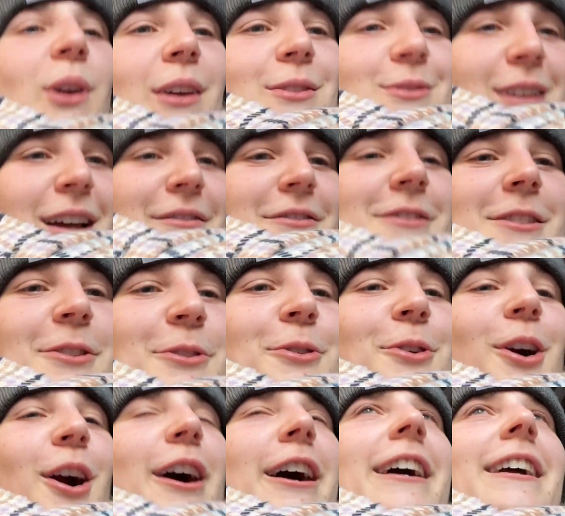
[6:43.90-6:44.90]
to have a little
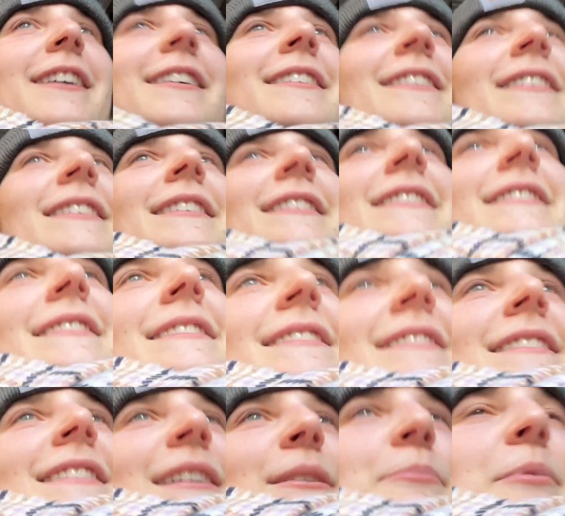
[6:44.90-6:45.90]
cry.
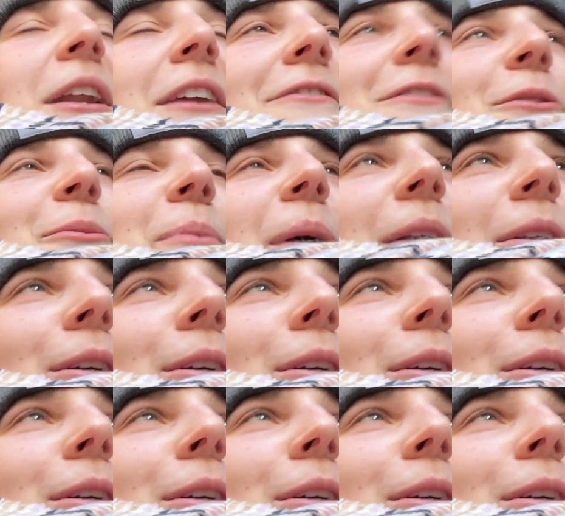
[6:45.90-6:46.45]
But I feel better